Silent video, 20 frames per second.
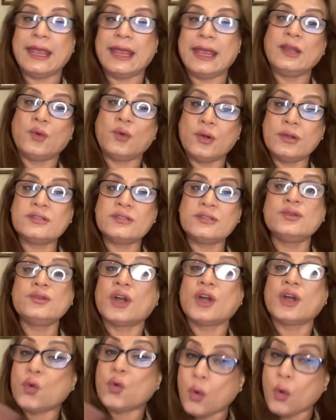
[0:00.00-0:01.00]
and also
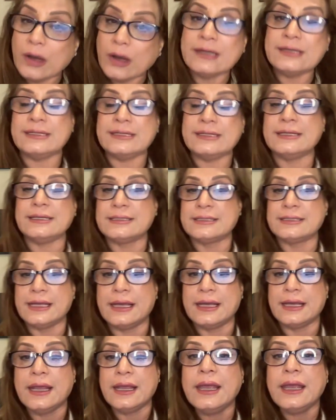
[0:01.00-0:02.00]
the quality is
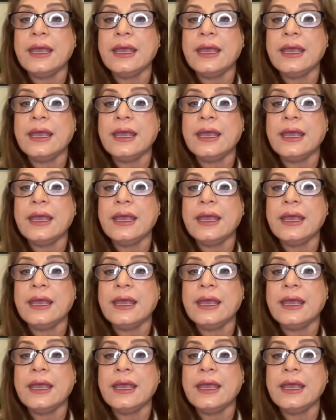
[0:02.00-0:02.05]
there.